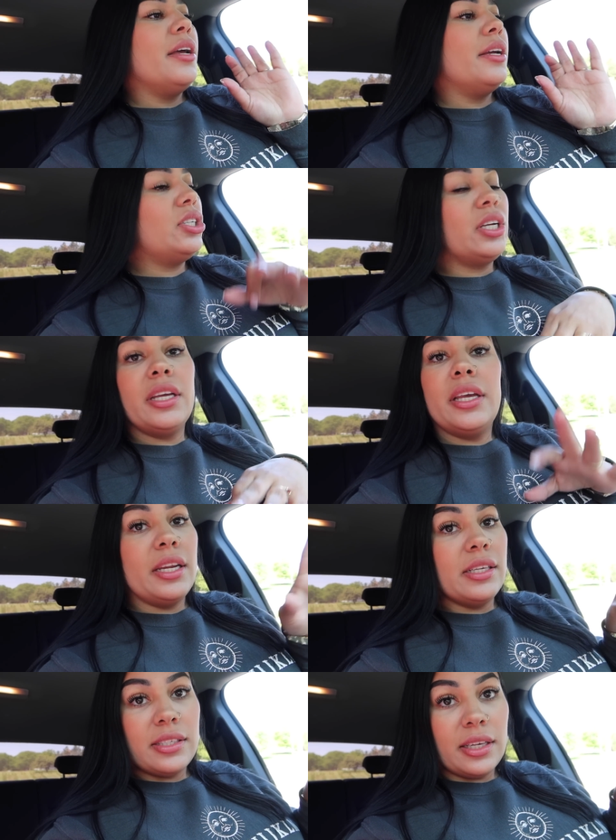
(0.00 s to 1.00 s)
she he
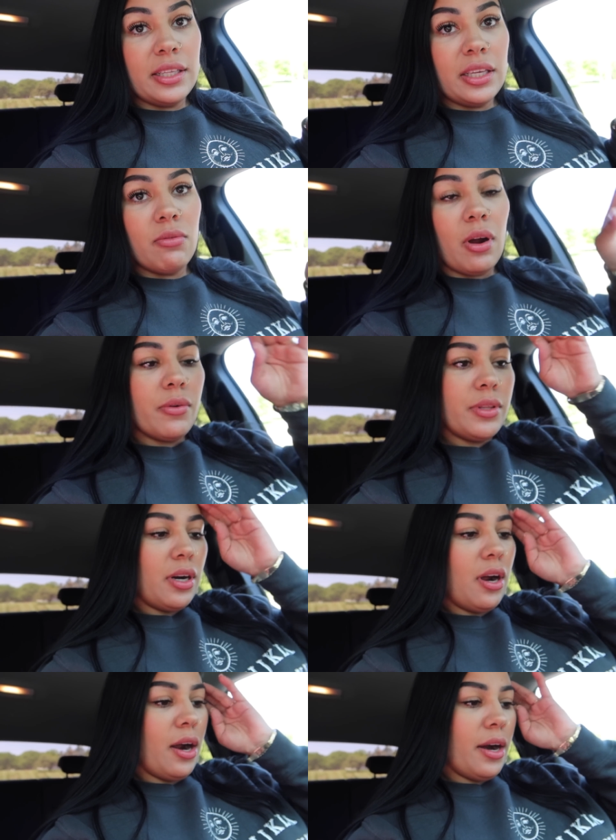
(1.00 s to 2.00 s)
didn't see anything wrong with
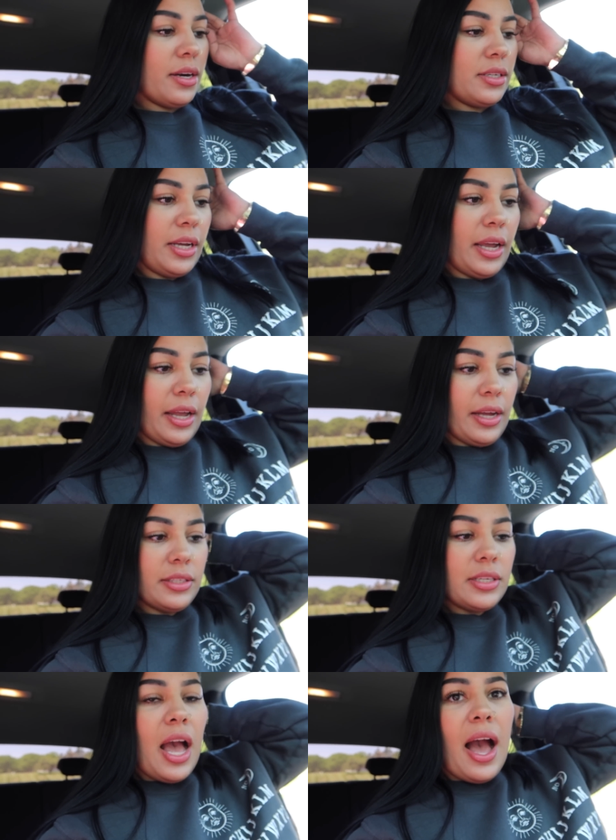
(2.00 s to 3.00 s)
her heart and